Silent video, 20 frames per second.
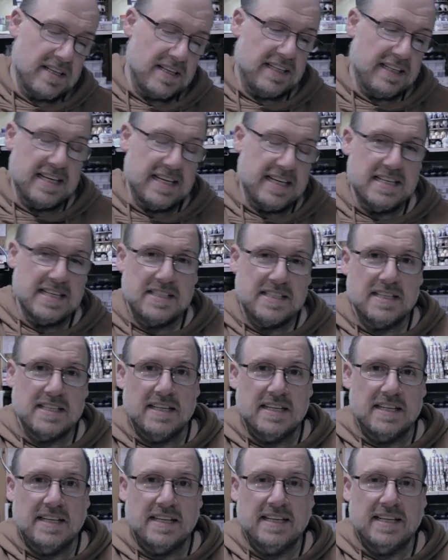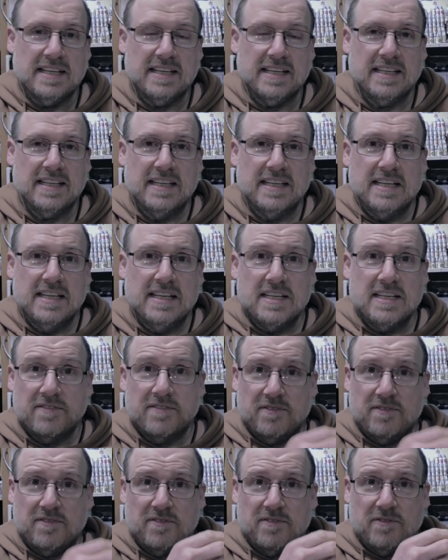his uh,
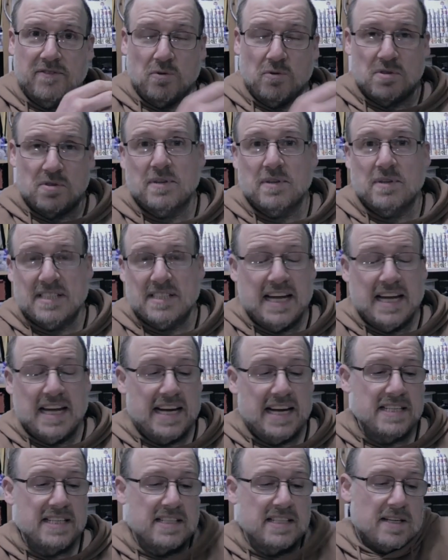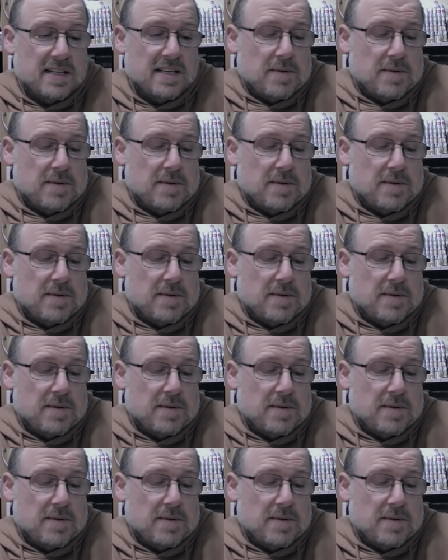falls to his knees.